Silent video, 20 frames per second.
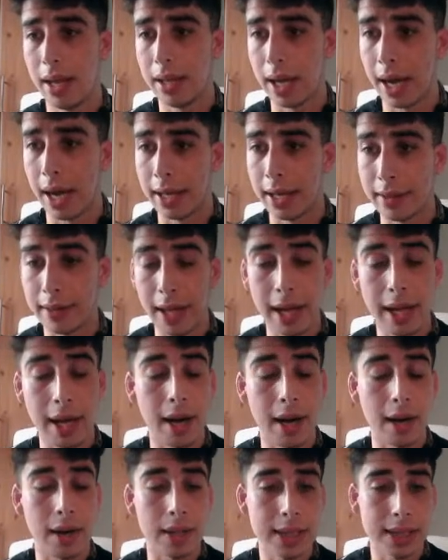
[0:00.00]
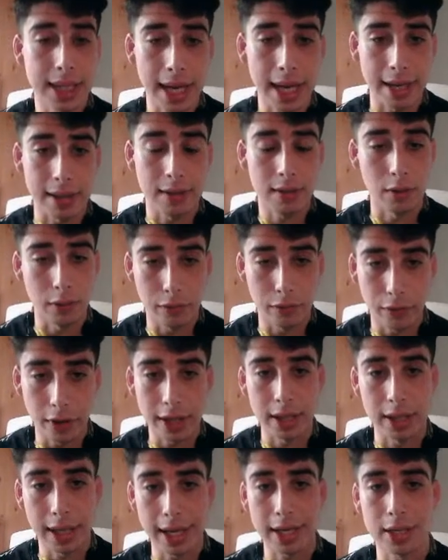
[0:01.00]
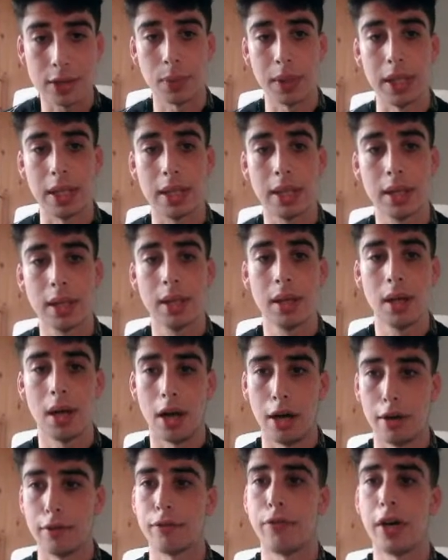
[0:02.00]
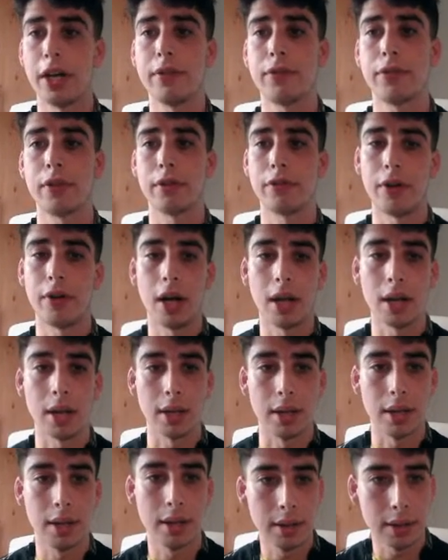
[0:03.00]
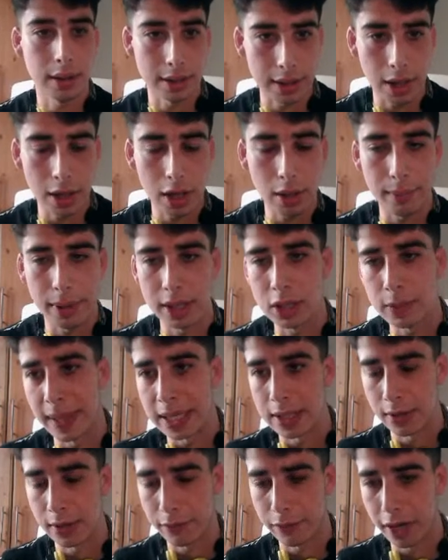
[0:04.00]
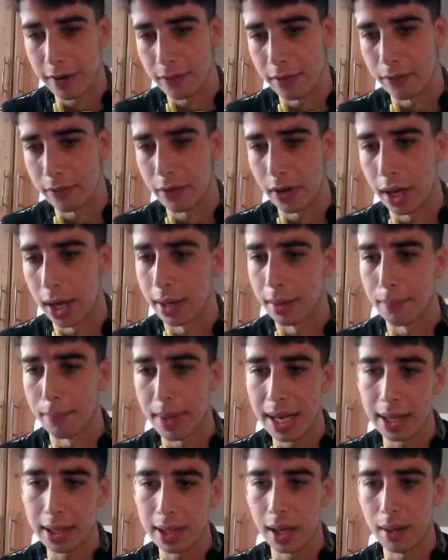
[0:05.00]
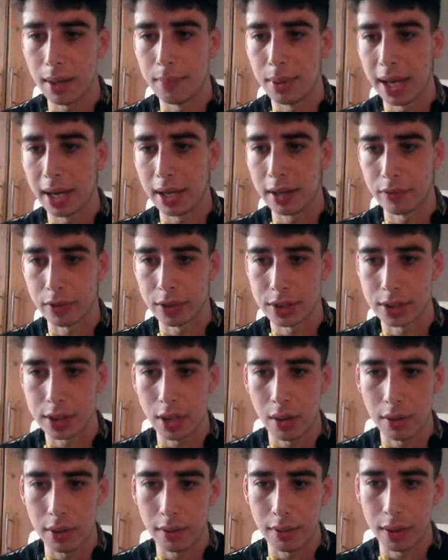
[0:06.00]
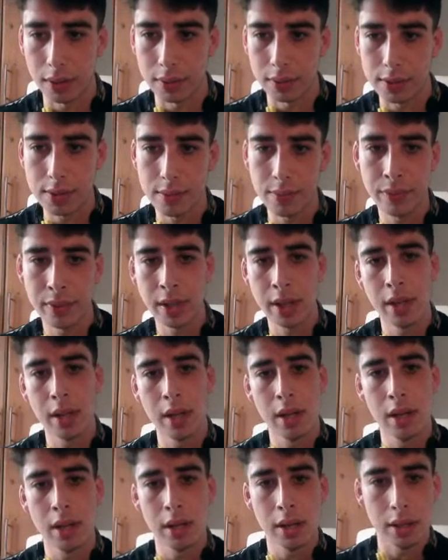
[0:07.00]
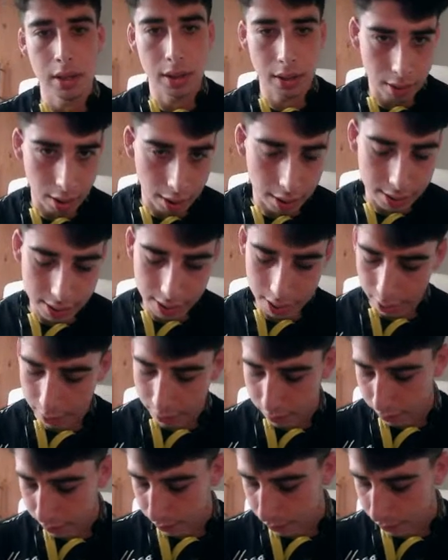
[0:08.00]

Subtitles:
and they are set to fight next week on Fight for the Fallen. The Dynamite special, Fight for the Fallen, Malachi Black versus Cody Rhodes. Thoughts, Kieran?